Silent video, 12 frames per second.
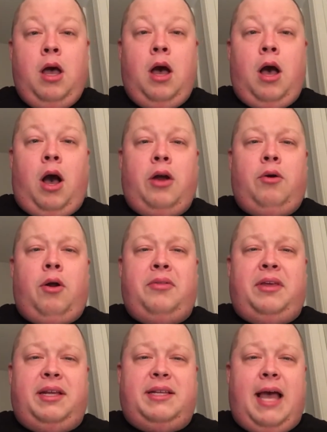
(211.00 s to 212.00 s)
Hunter on
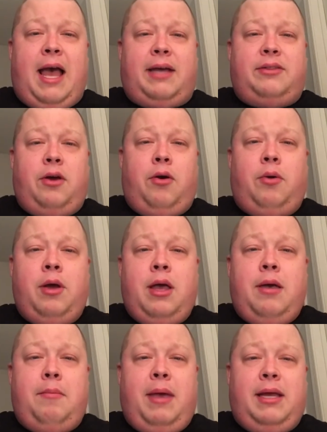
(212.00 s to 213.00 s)
the attack, though.
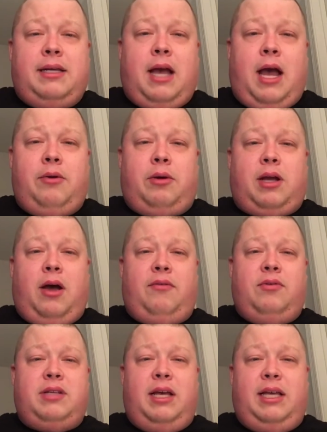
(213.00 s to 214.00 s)
Mankind
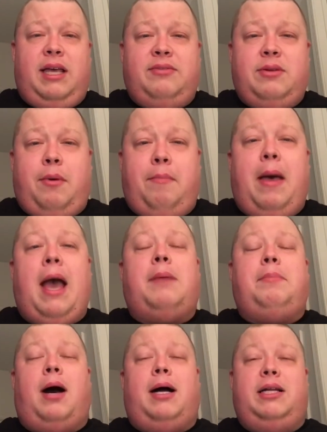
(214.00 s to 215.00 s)
recovers and gives him a back
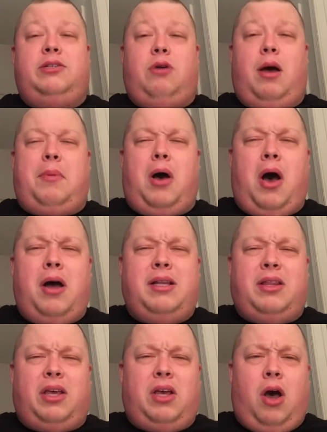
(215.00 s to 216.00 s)
body drop onto
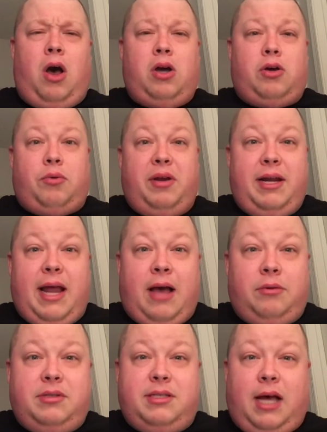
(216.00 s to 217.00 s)
the concrete
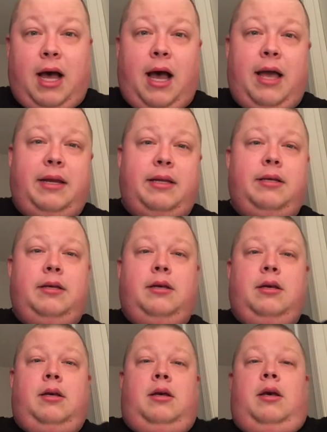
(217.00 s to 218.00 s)
outside.
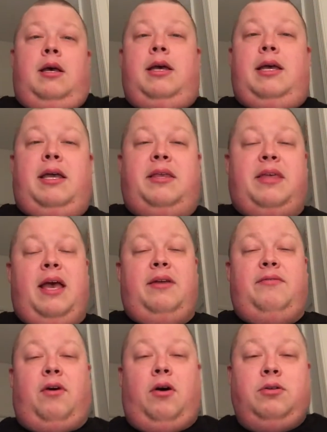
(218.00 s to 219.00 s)
He then
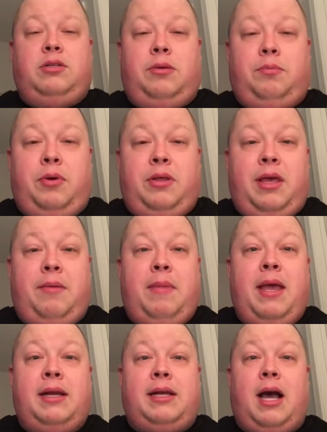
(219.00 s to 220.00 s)
follows up with a
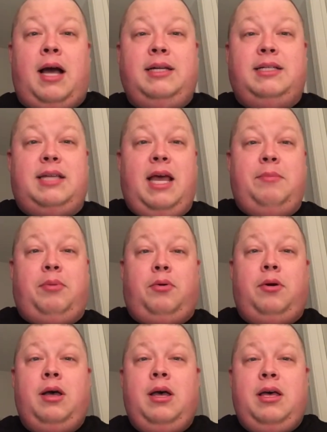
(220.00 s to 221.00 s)
Mankind
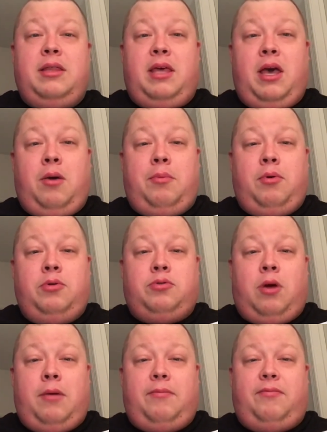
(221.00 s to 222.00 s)
staple, the elbow
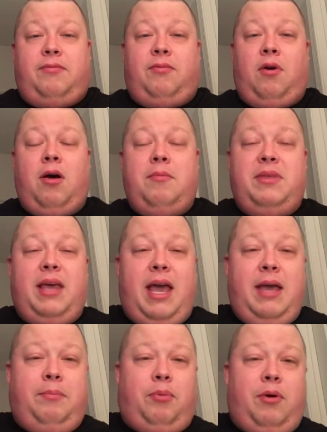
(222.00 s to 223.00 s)
drop from the
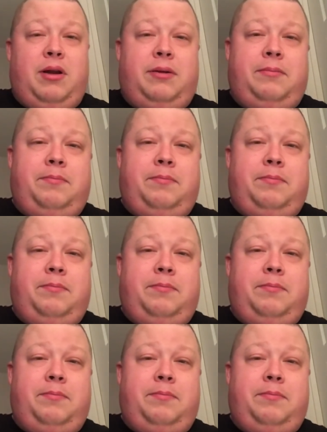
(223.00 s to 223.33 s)
apron.